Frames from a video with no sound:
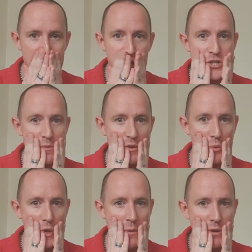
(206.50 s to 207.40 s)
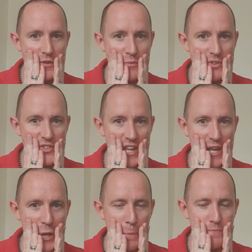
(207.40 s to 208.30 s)
she makes a wee bit of a
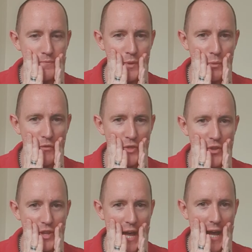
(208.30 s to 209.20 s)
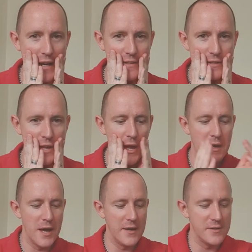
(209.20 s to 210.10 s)
mistake with this act.
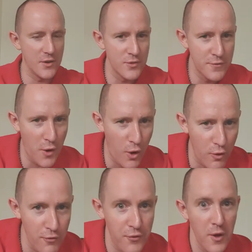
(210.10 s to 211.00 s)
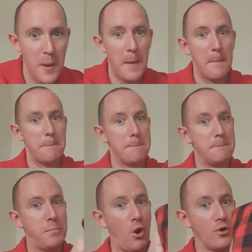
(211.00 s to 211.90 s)
It does involve
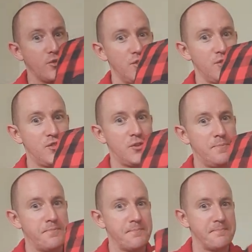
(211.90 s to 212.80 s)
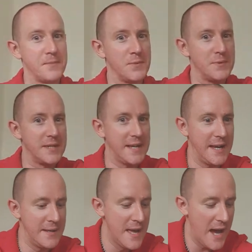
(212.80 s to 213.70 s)
boxes,
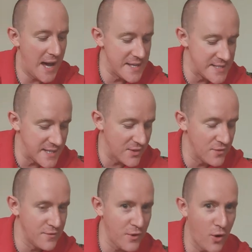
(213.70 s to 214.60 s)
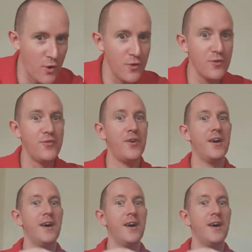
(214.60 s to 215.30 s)
okay, and it does involve